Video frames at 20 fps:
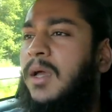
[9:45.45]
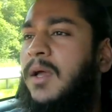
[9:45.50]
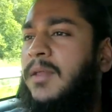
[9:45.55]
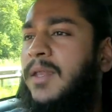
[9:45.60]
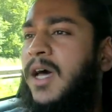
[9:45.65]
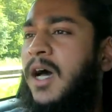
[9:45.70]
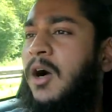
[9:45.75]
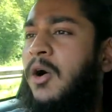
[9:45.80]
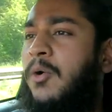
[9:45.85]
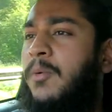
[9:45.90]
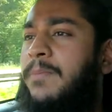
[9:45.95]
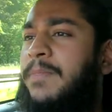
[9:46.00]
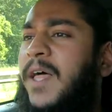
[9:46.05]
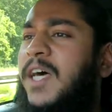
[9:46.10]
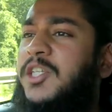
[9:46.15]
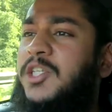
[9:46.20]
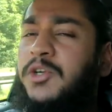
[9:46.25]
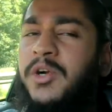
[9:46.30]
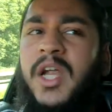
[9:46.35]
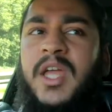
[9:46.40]
Now
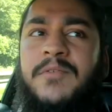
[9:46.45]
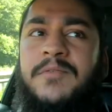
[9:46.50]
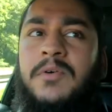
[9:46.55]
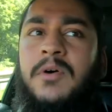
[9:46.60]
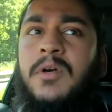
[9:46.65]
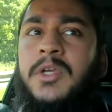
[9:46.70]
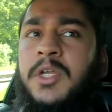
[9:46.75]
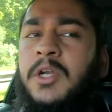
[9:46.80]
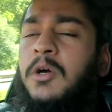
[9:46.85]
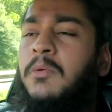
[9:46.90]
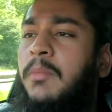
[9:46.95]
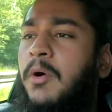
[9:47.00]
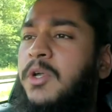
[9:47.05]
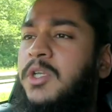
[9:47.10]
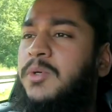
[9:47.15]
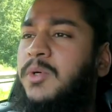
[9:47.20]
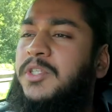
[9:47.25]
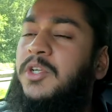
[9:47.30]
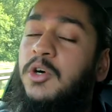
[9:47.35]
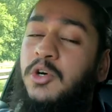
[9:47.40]
that's great for, you know,
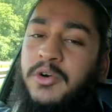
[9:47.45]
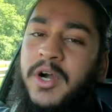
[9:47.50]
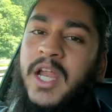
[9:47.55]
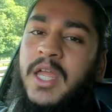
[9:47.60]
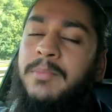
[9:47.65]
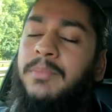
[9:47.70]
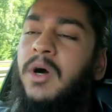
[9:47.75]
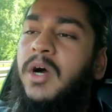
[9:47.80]
it's not great,